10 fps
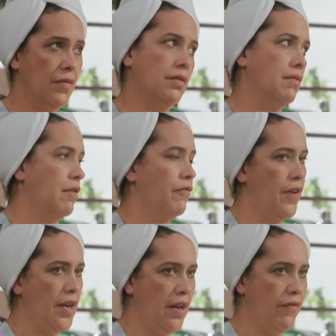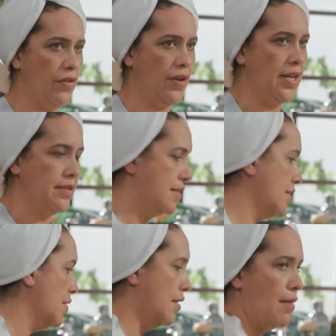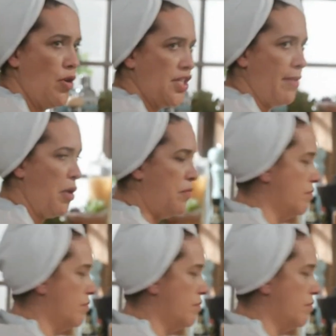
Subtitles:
Oh, the fun never ends. Come on, Damo.